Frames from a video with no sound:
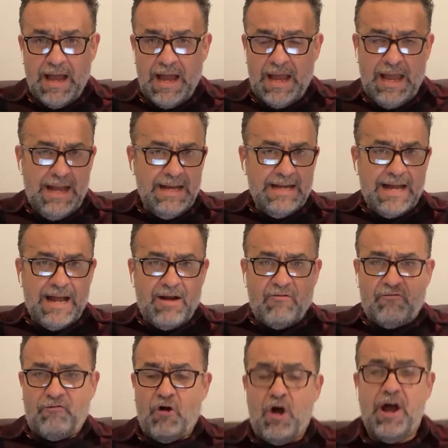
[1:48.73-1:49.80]
any kind of
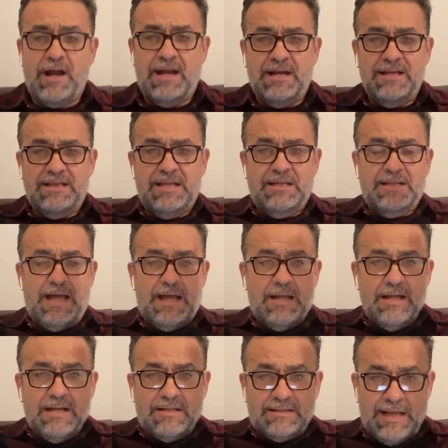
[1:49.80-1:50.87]
fraud, anything that
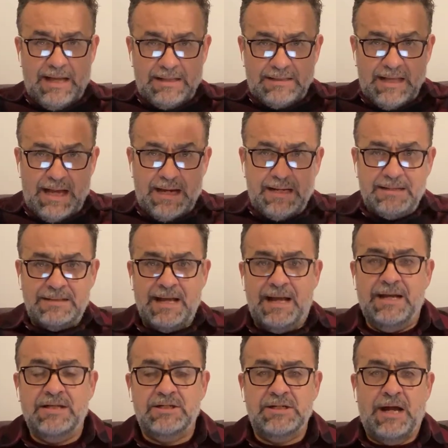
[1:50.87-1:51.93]
that that
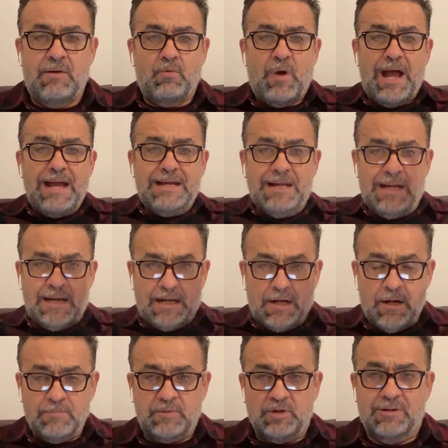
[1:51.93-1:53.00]
that is not right, let it
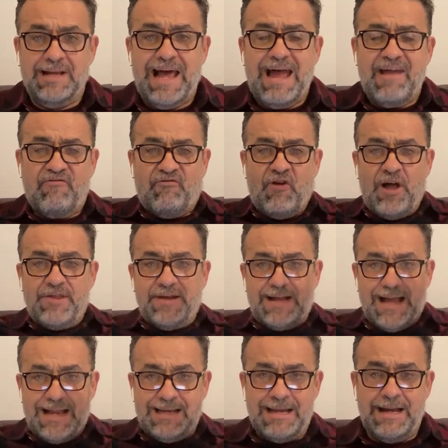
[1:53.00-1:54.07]
come to light, Father
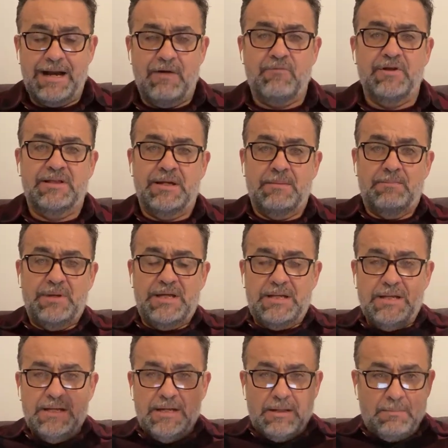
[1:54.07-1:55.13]
God. Let everything be
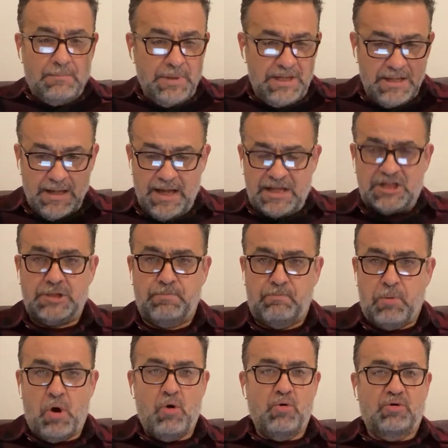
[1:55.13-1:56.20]
be
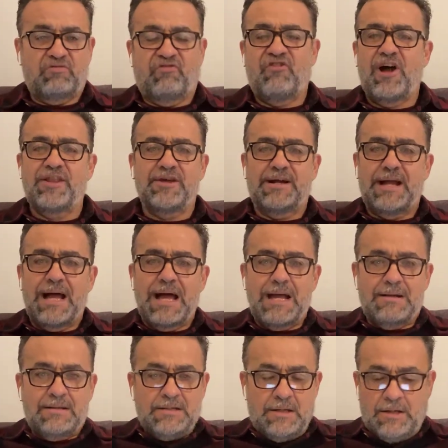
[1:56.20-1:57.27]
exposed, Father God.
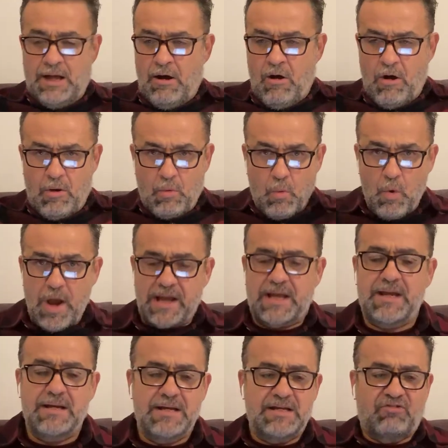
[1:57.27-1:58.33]
All
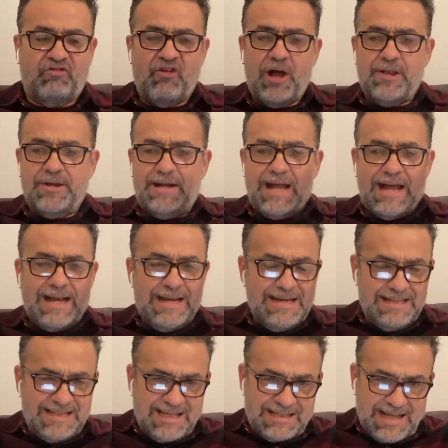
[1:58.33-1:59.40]
wickedness, Father God.
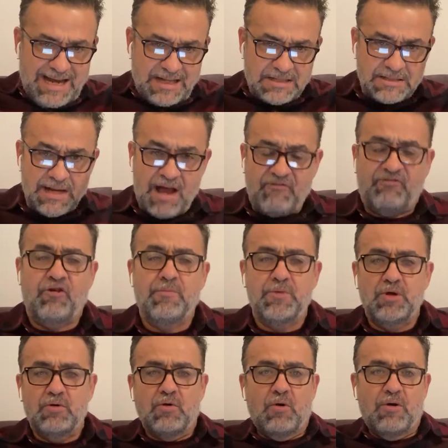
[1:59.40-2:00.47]
Anything that is not from
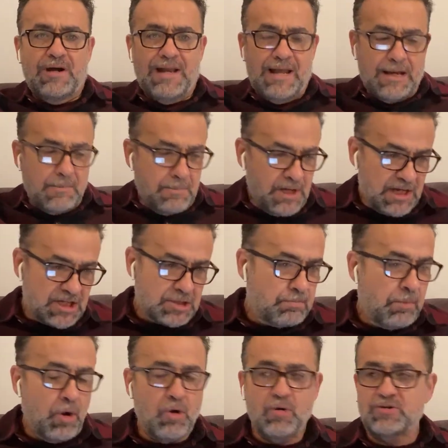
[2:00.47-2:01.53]
you, Lord, let it be
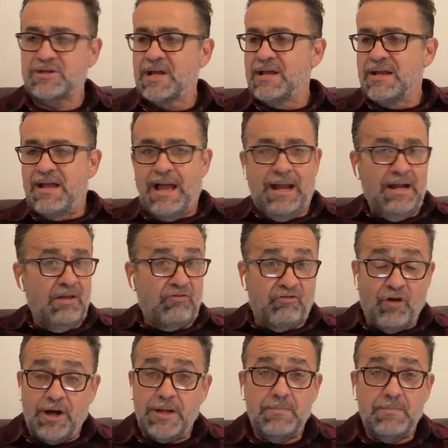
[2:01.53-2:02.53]
exposed. And it's funny